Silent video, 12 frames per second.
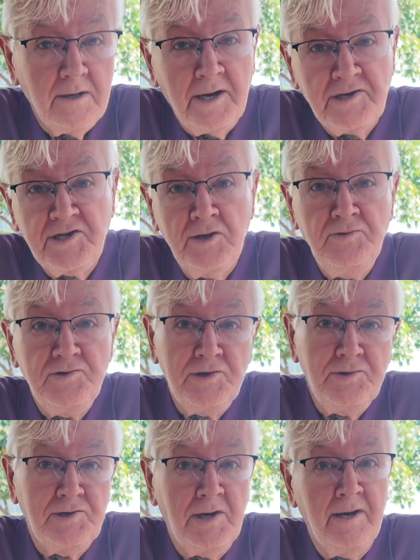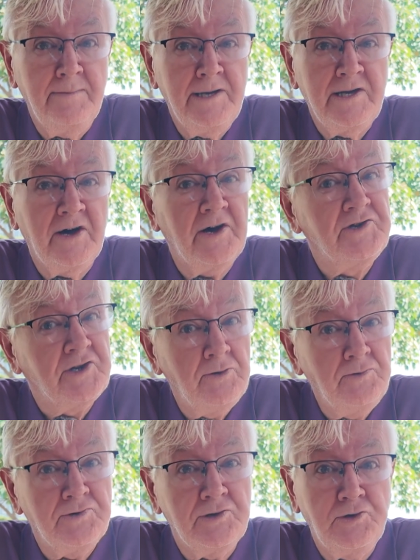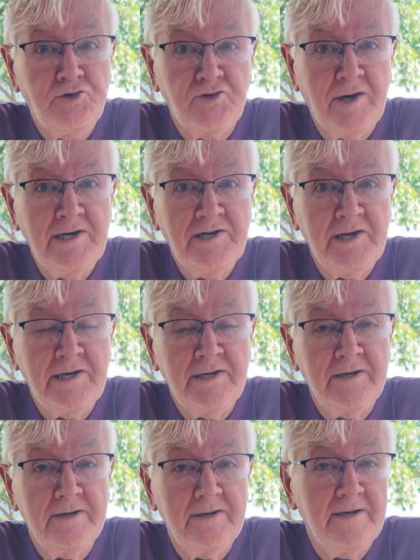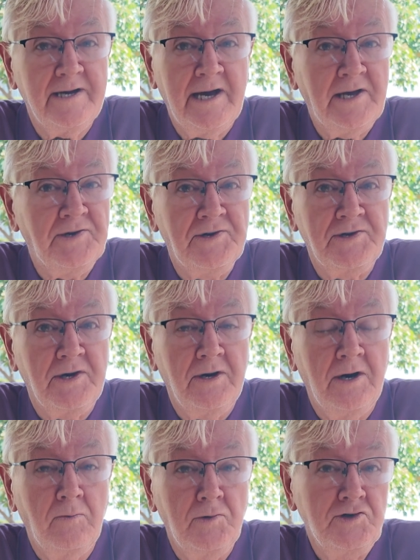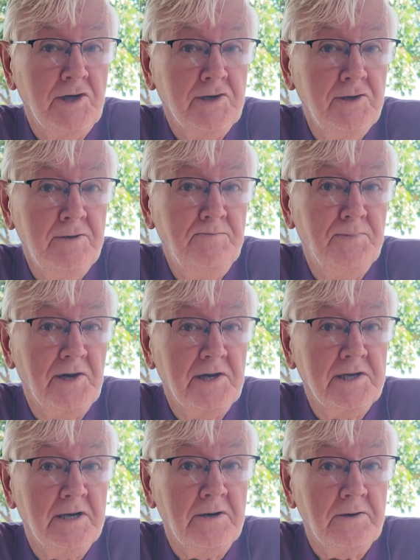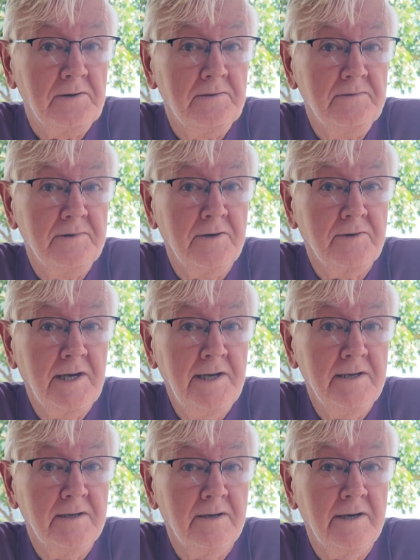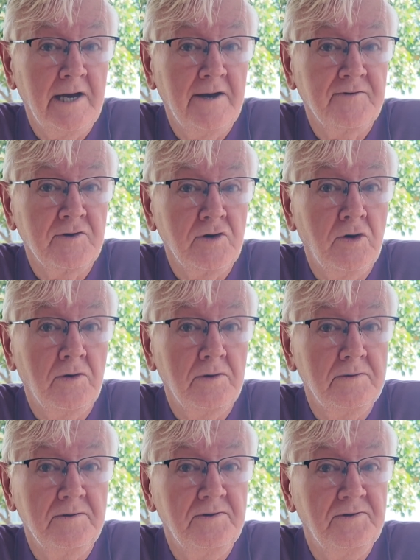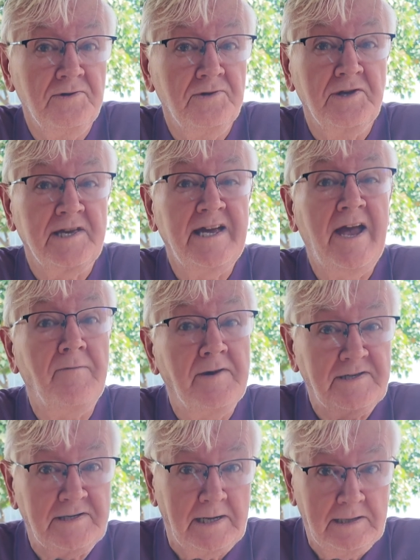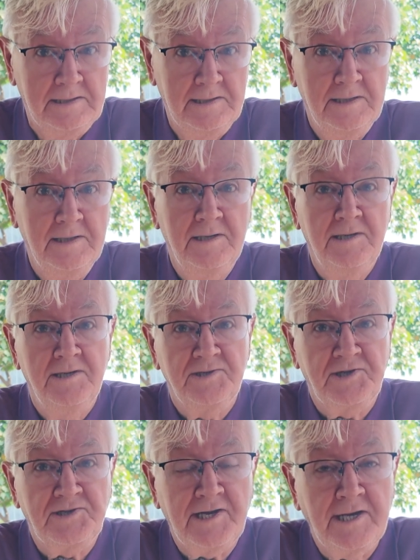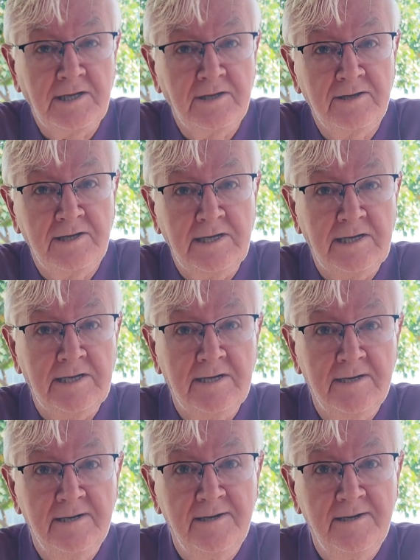I don't do timing, I don't do trading, and I wish I could, but I can't, okay? I haven't got the character to take the